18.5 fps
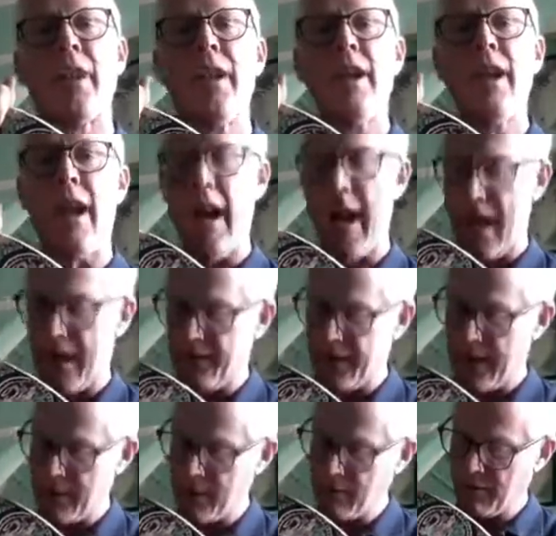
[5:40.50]
and
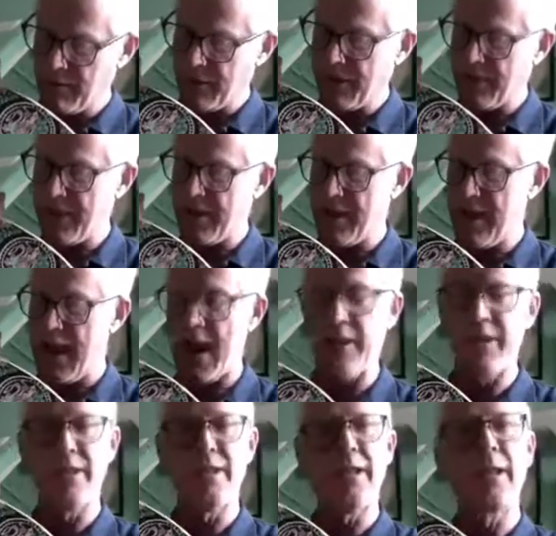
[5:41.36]
then you can see
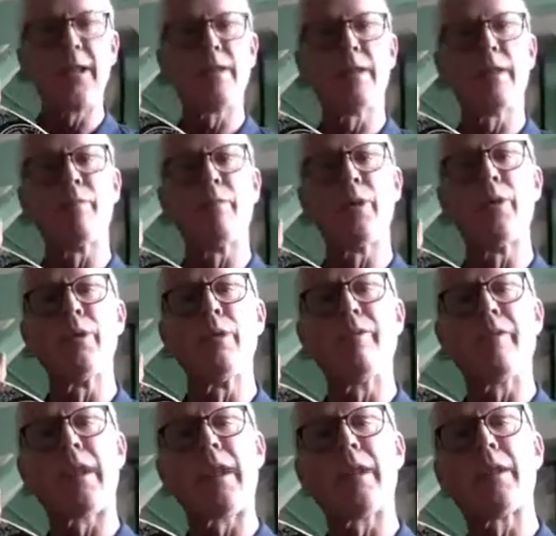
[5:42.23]
Nandi, the bull
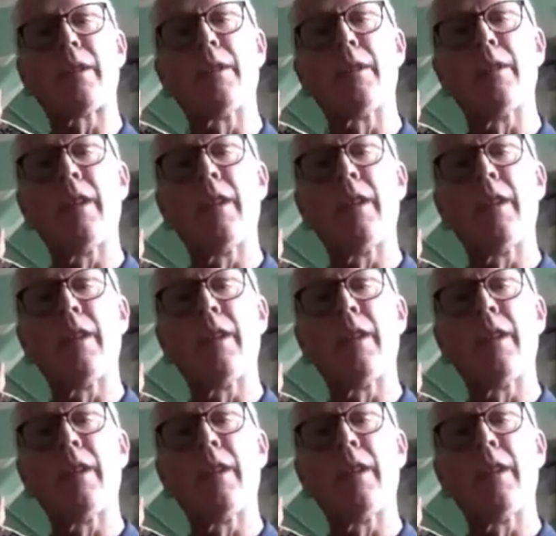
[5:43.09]
vehicle,